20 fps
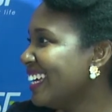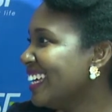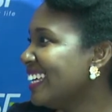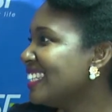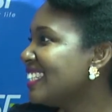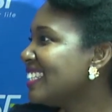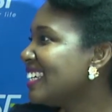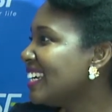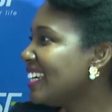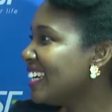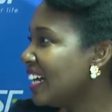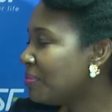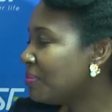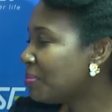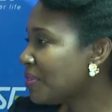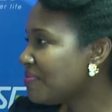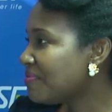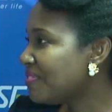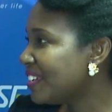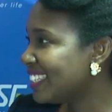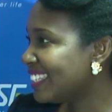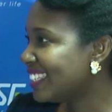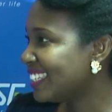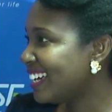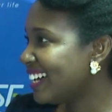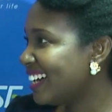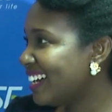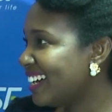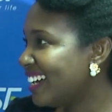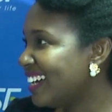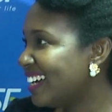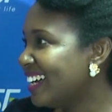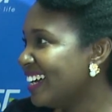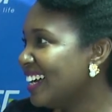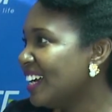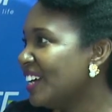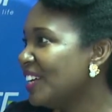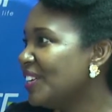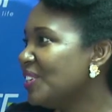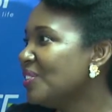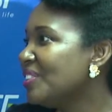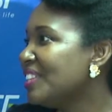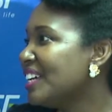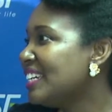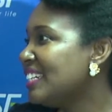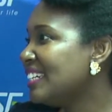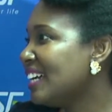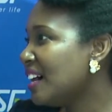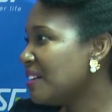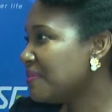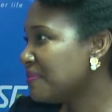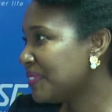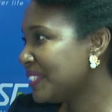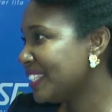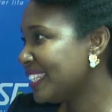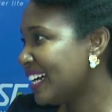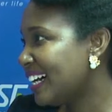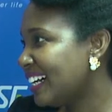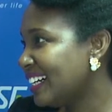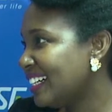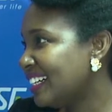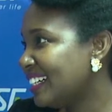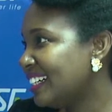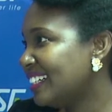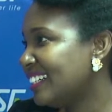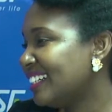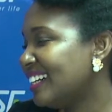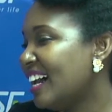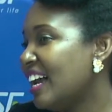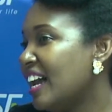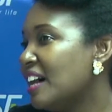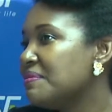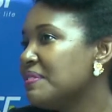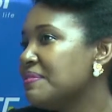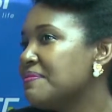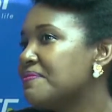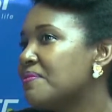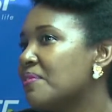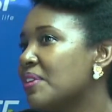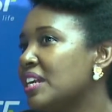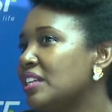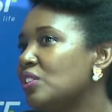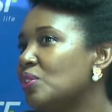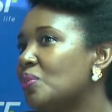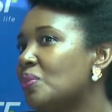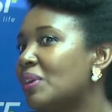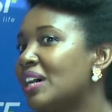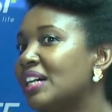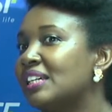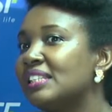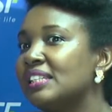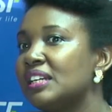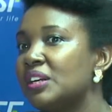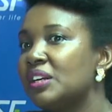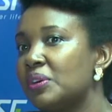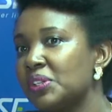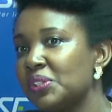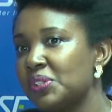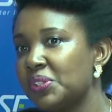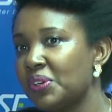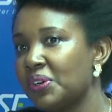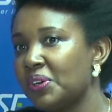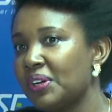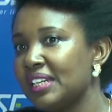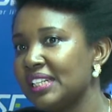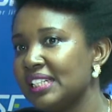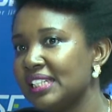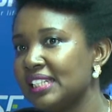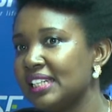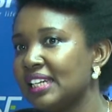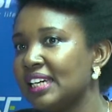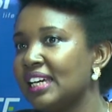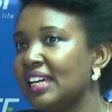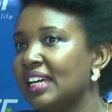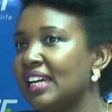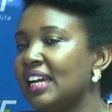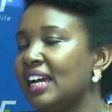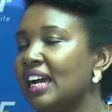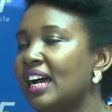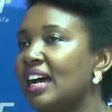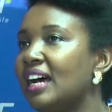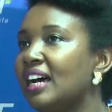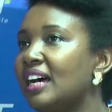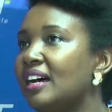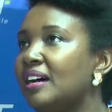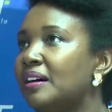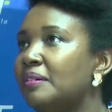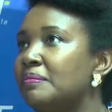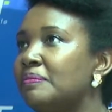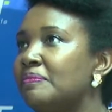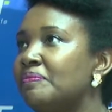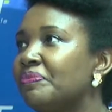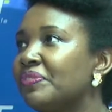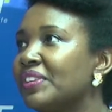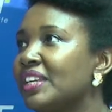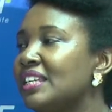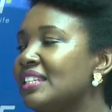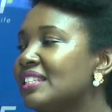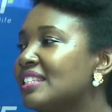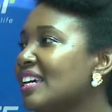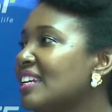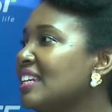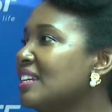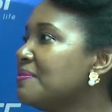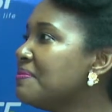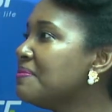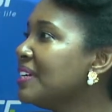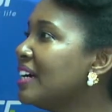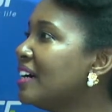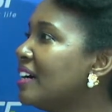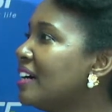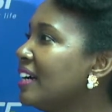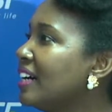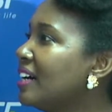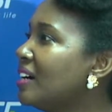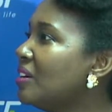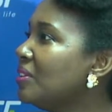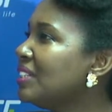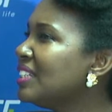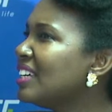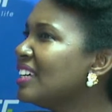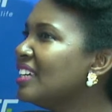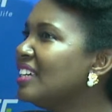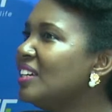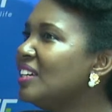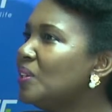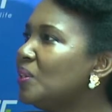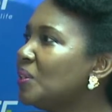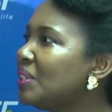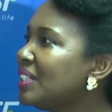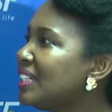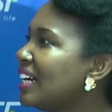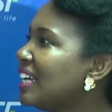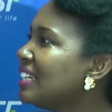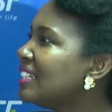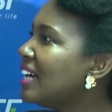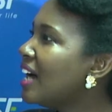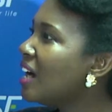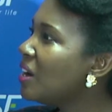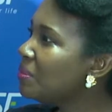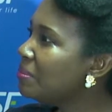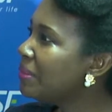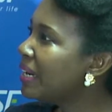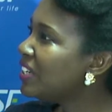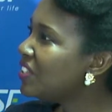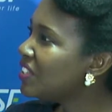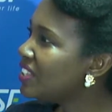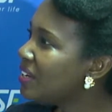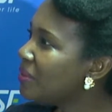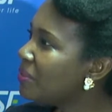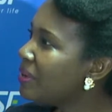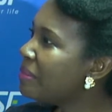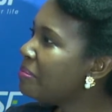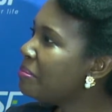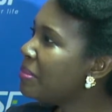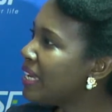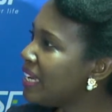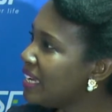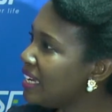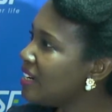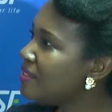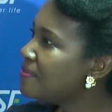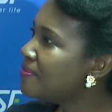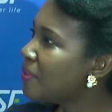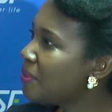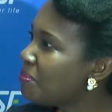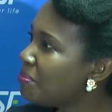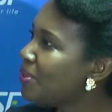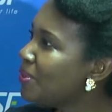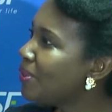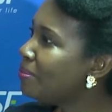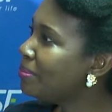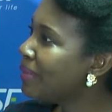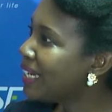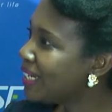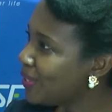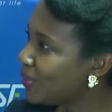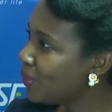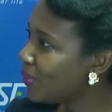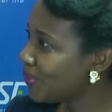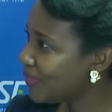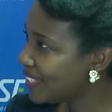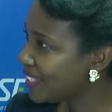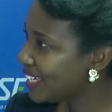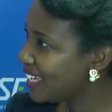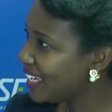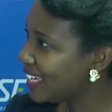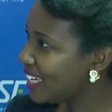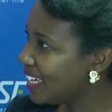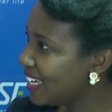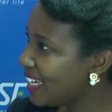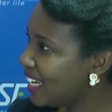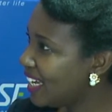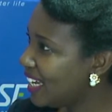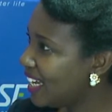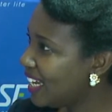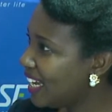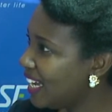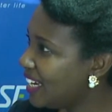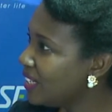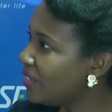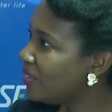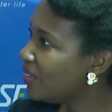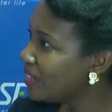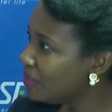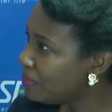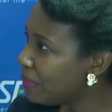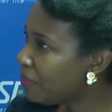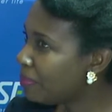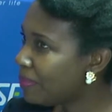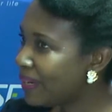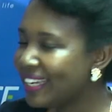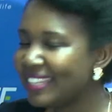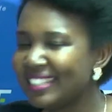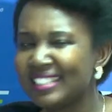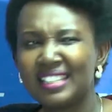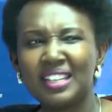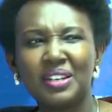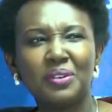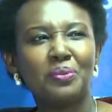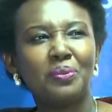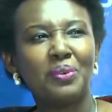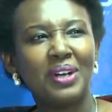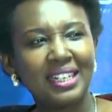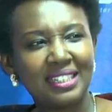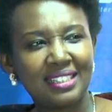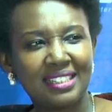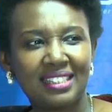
Start like Professor. Do that half sack. I have a friend who works in a restaurant. He started figuring out, he looked at how much they were paying for tomatoes and green pepper. He said, what?